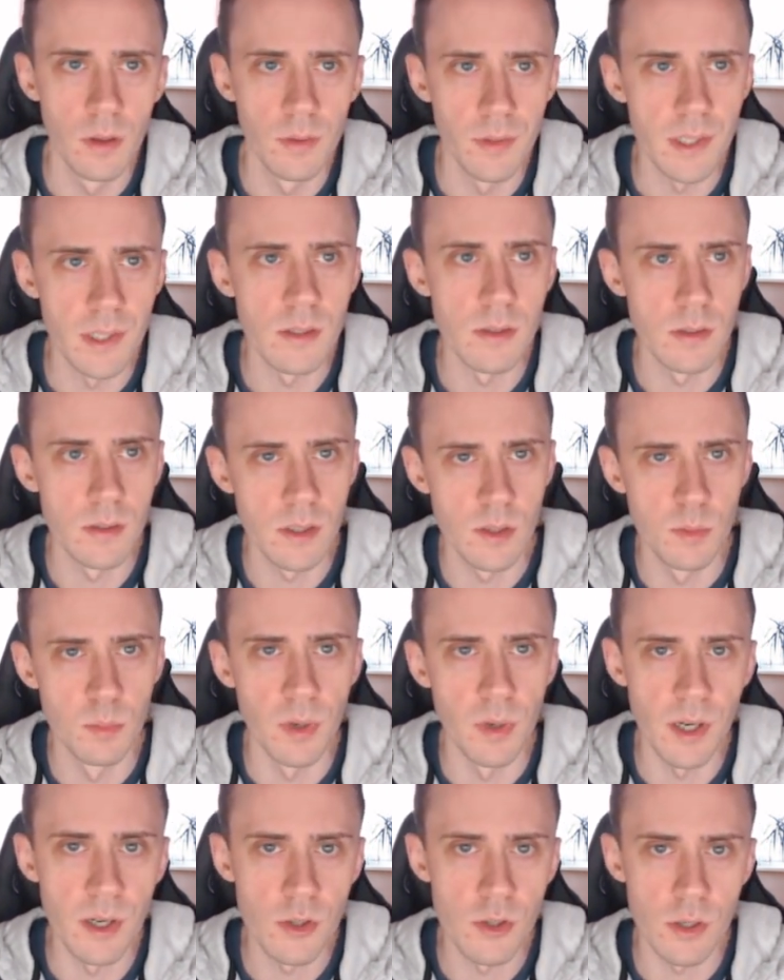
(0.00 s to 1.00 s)
This is this
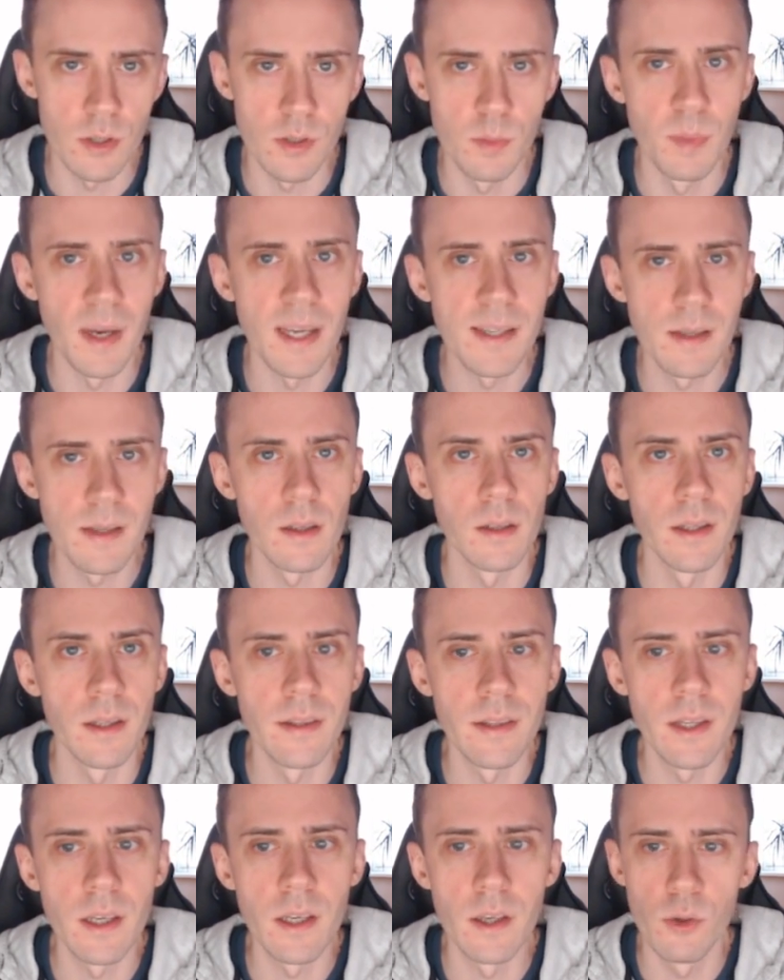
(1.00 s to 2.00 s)
bridge. It's basically
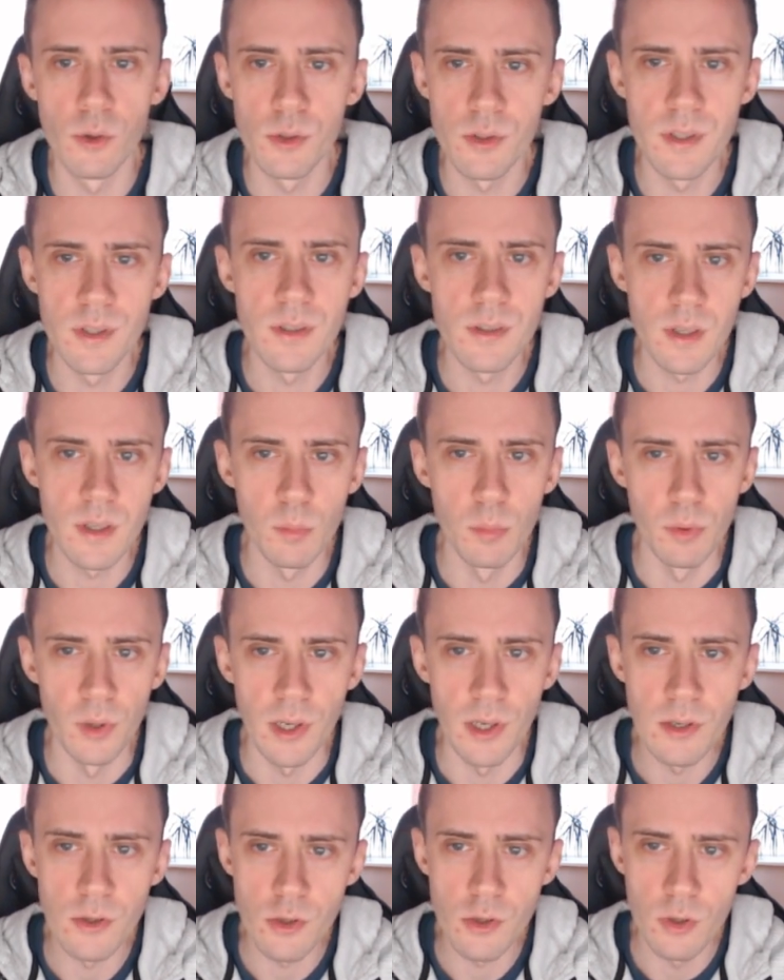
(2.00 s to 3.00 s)
the USDC
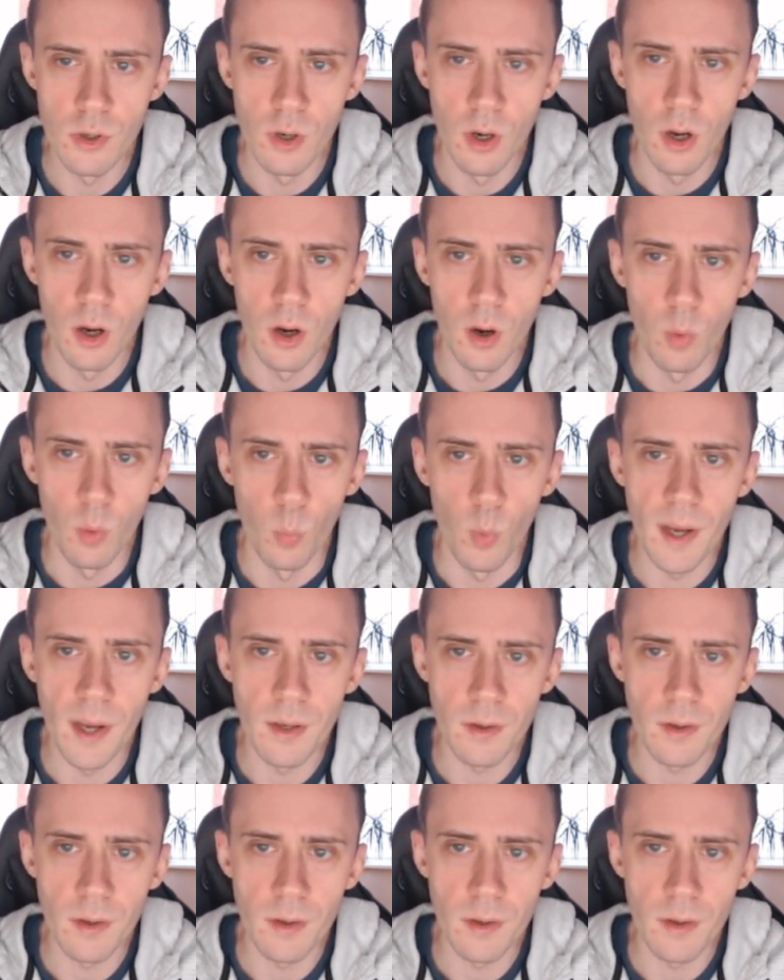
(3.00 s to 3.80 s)
bridge where you